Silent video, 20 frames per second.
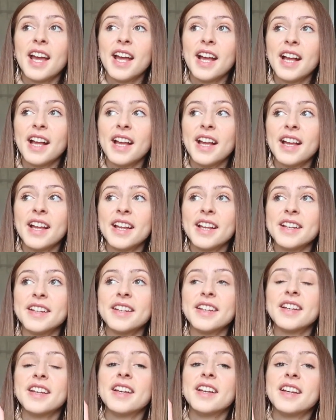
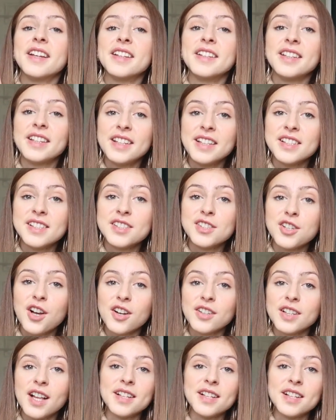and needs shot